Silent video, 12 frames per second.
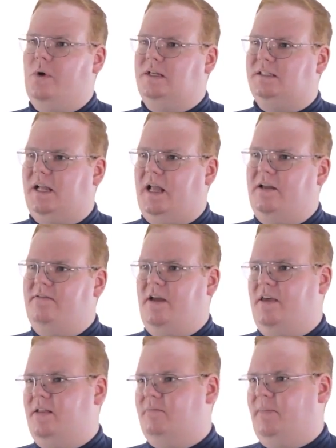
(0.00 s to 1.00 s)
We save
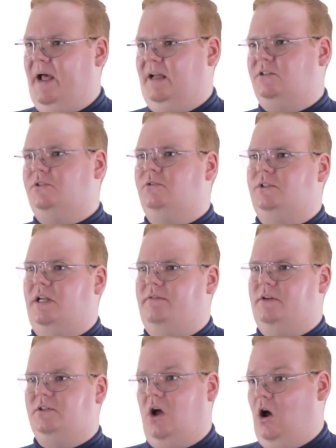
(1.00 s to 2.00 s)
and then pass those
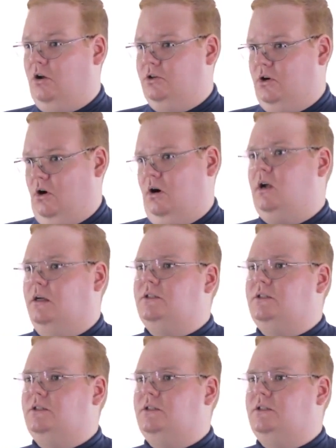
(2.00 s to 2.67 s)
savings on to our